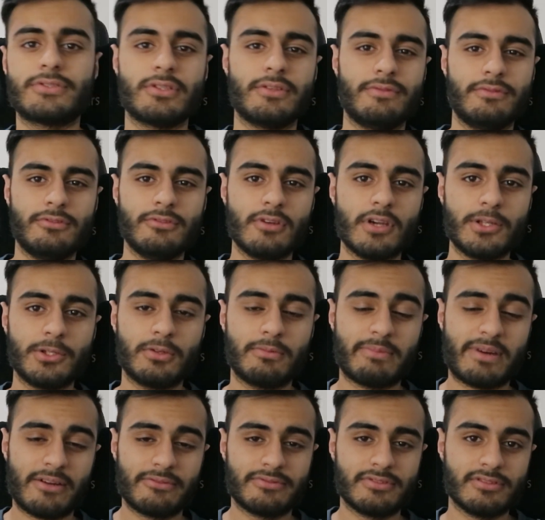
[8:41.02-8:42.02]
So if you do end
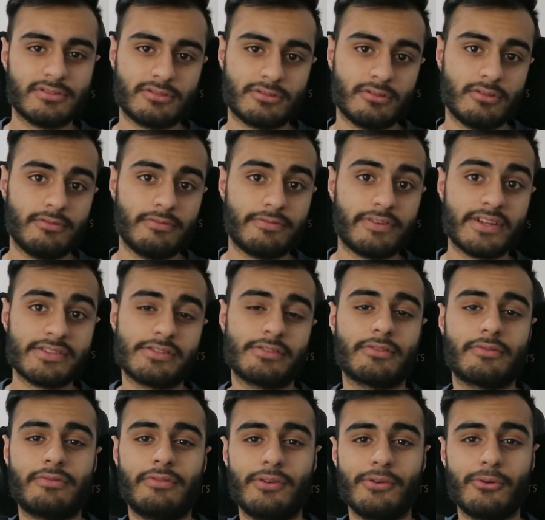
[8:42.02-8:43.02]
up mounting 2 fans
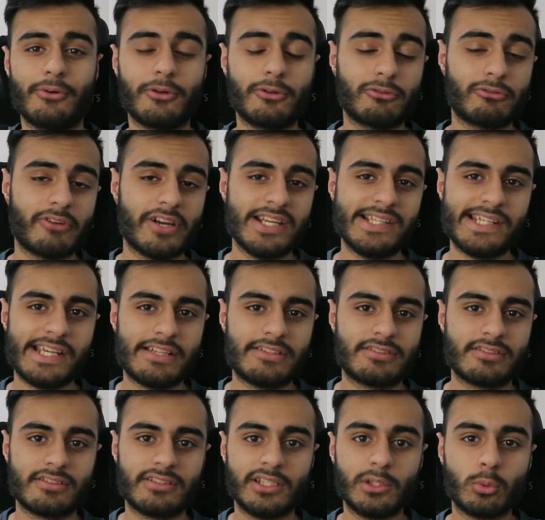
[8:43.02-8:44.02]
at the front or a
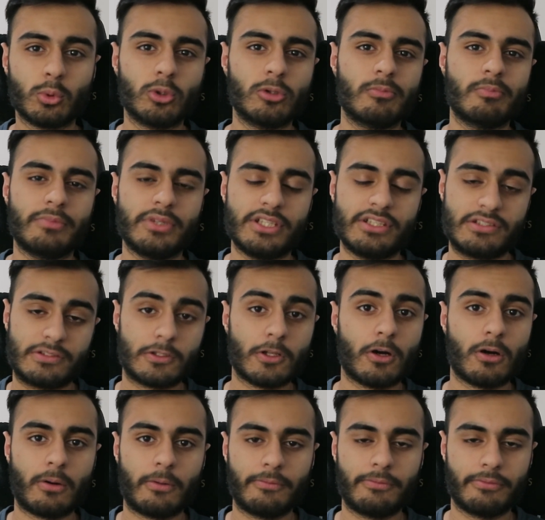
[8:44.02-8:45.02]
radiator, it won't be
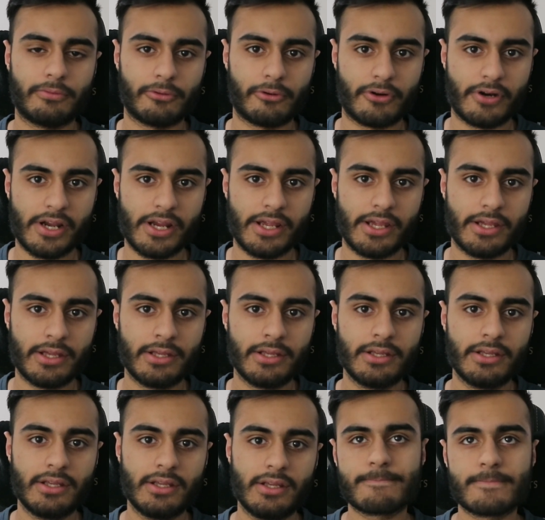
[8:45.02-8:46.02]
starved for air.
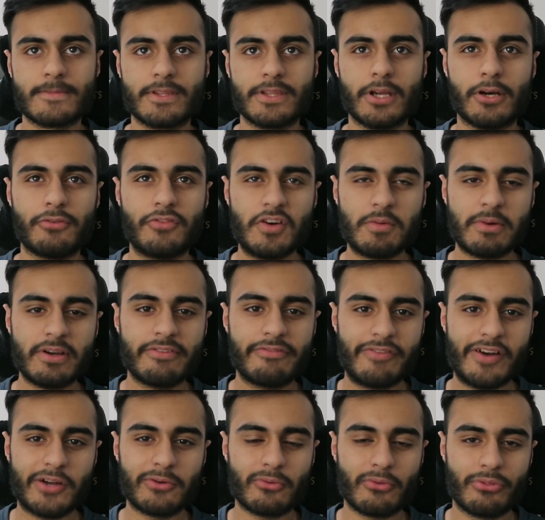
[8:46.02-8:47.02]
Now for my
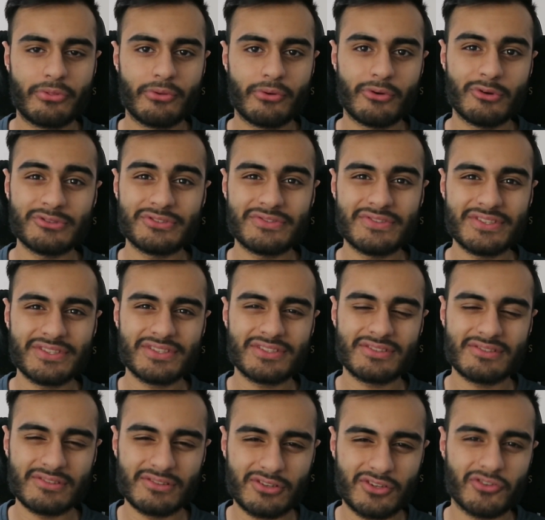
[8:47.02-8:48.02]
final thoughts,
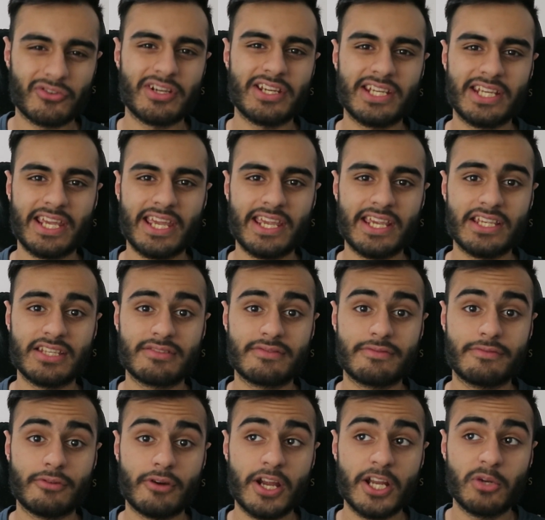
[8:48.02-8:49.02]
this is a great case
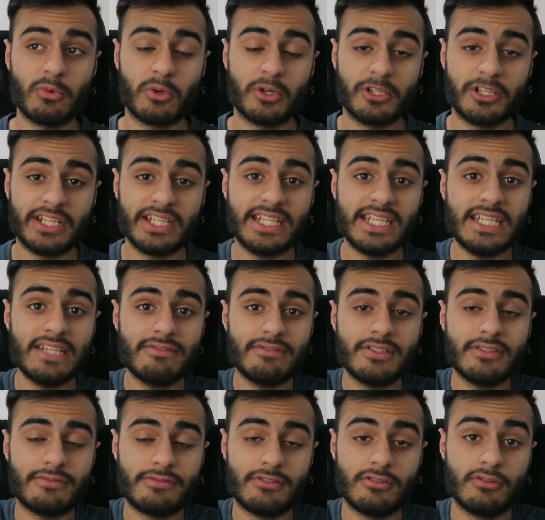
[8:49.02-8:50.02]
for anyone,
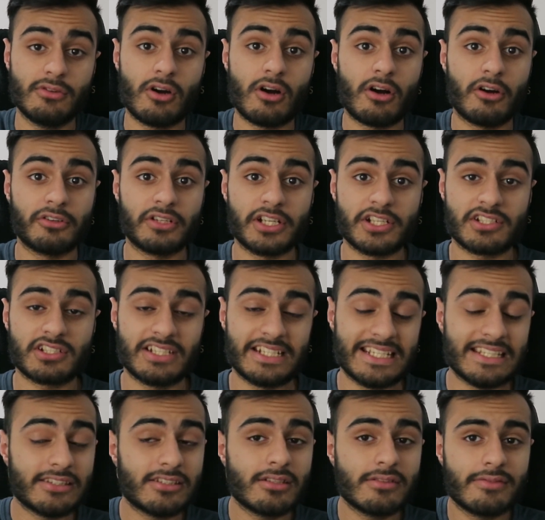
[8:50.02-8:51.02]
even if you aren't
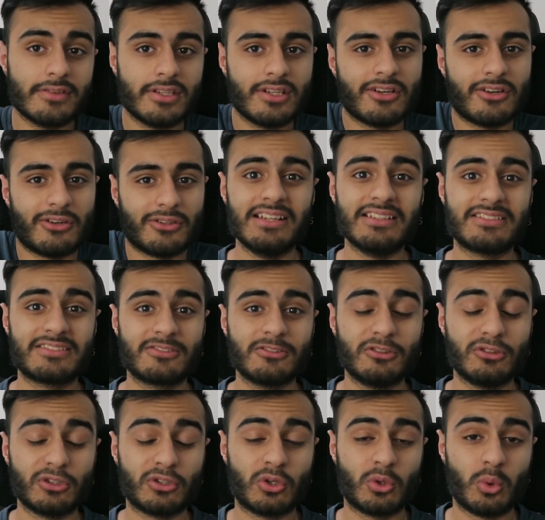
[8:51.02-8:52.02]
actually into VR. It's
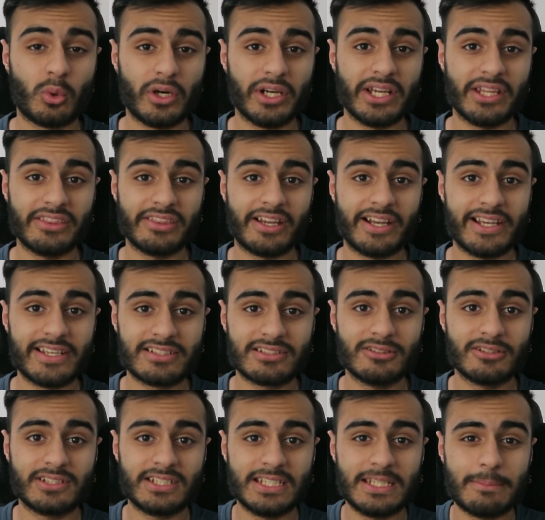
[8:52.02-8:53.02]
still quite a
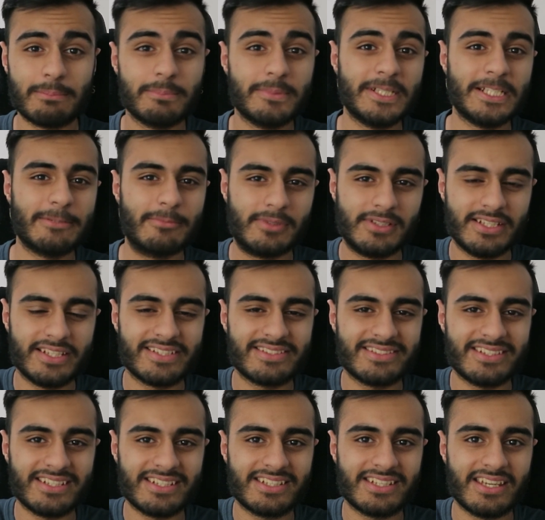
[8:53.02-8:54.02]
nice looking
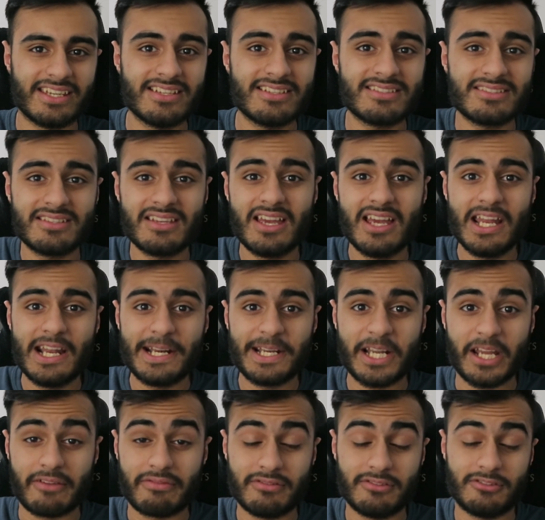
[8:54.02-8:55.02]
minimalistic case.
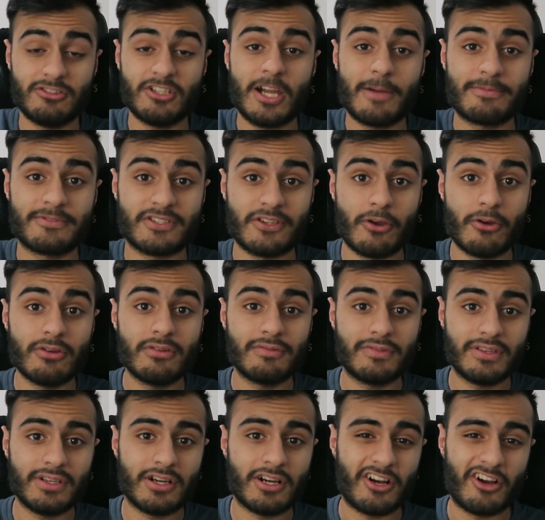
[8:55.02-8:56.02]
Now if you do happen to
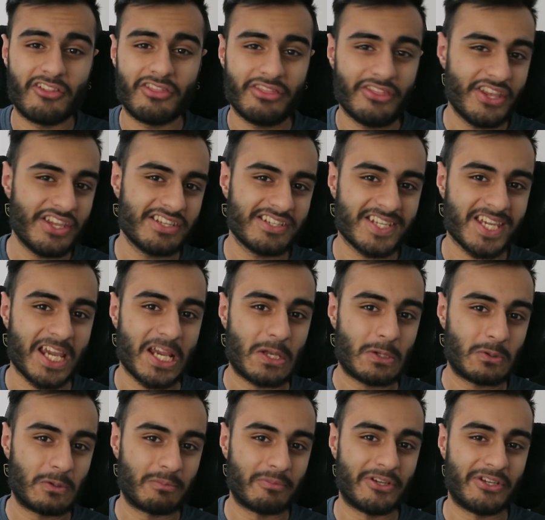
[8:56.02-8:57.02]
own VR, this
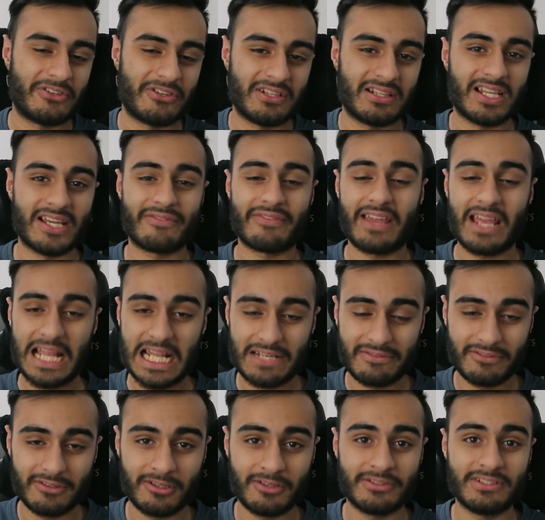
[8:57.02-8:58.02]
case will make your life a
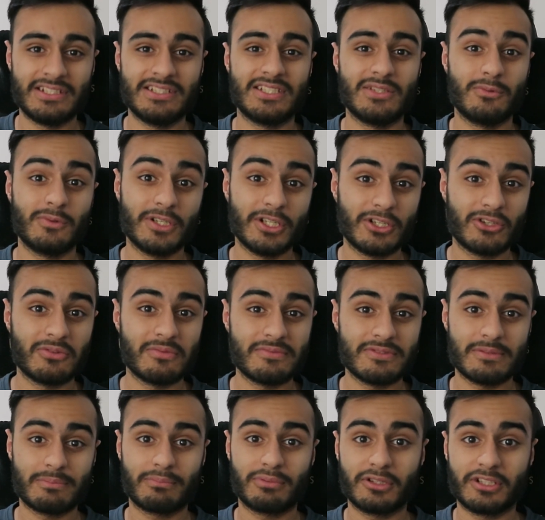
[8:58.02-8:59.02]
hell of a lot easier when it
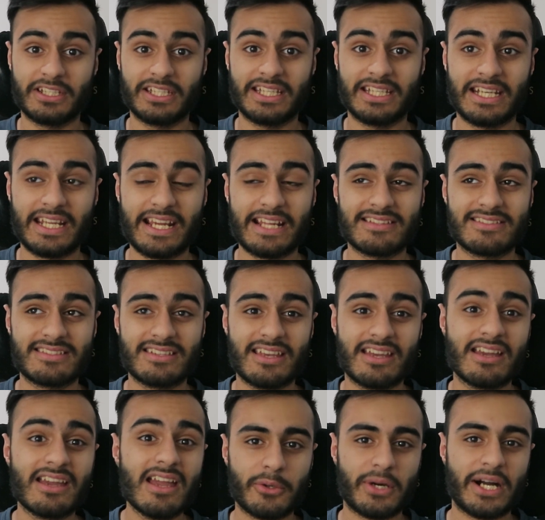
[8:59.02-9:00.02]
comes to plugging in a headset.